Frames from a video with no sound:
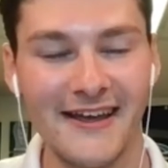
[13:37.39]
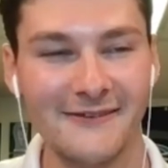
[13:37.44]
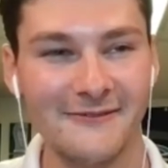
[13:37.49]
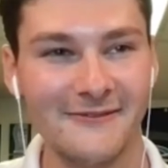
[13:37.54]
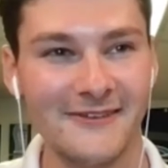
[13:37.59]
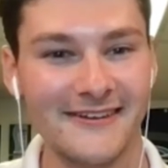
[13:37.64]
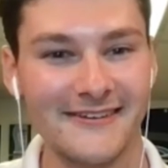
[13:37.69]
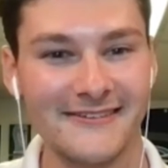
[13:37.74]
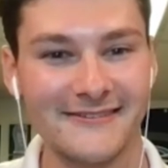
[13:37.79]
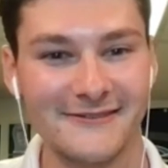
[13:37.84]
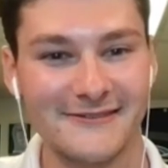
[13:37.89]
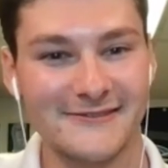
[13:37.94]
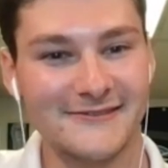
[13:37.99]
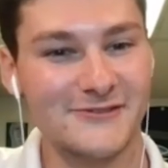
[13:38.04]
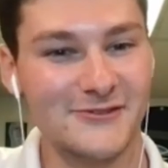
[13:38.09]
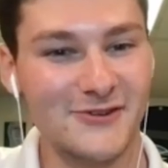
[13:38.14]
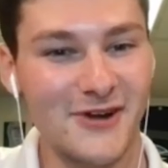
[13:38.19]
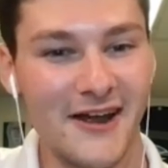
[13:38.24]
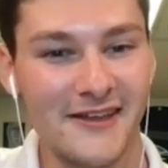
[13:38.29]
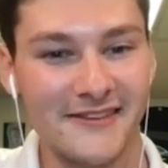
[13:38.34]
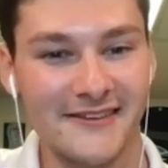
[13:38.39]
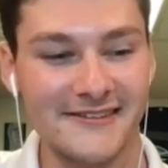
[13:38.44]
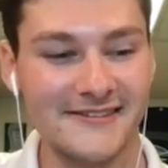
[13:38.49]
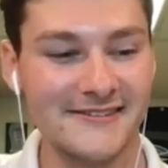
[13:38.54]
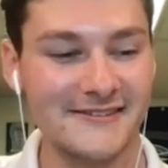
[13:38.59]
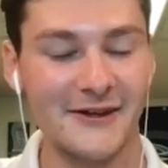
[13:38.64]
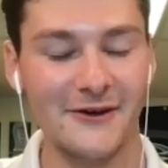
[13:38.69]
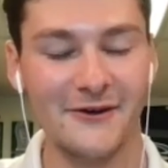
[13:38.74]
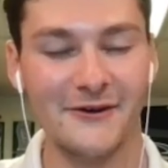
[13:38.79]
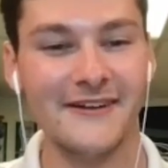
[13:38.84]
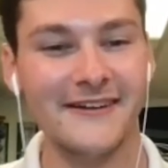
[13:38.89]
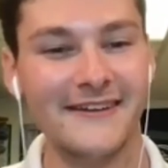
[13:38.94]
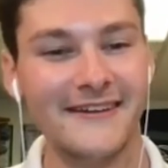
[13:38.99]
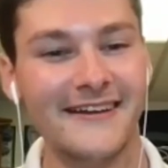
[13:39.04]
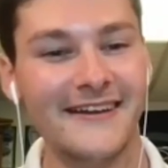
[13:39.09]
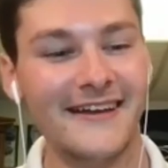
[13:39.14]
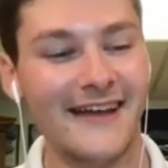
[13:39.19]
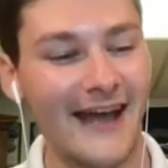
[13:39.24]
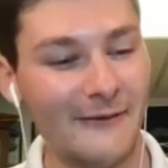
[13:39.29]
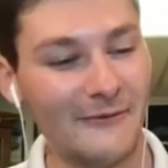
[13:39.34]
I'm like, let's try this. So I'm
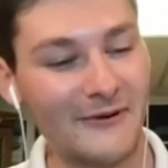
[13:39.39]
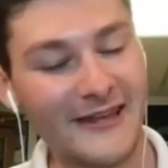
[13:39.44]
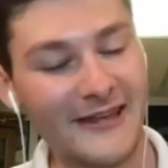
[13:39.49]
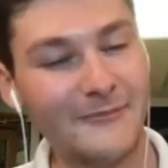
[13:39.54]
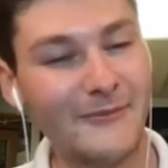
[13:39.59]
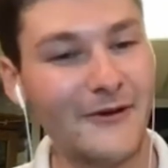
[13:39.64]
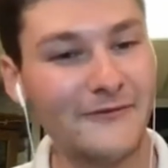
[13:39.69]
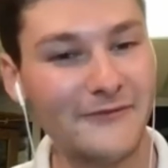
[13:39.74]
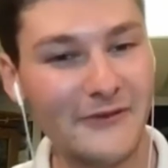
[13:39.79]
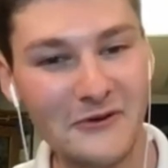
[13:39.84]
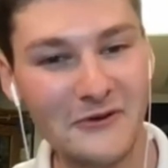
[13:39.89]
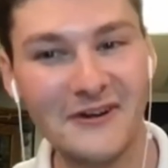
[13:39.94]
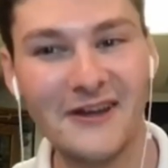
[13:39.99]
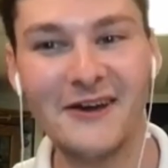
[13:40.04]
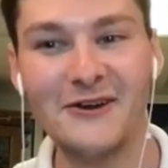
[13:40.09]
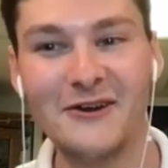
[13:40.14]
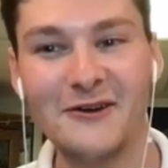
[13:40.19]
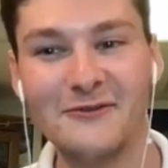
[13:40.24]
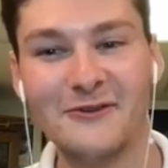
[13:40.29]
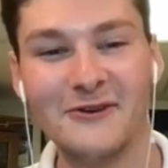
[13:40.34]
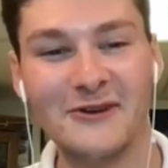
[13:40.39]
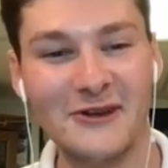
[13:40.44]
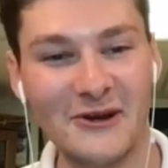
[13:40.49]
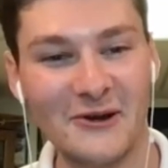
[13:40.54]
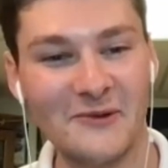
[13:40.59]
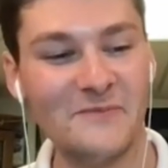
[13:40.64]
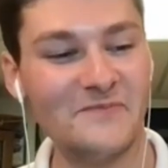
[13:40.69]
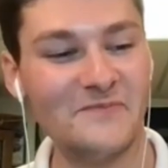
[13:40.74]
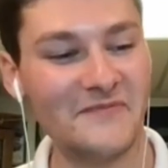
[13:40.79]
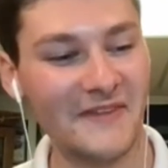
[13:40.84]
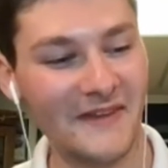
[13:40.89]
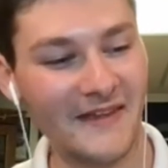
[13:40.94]
going to get my phone out over here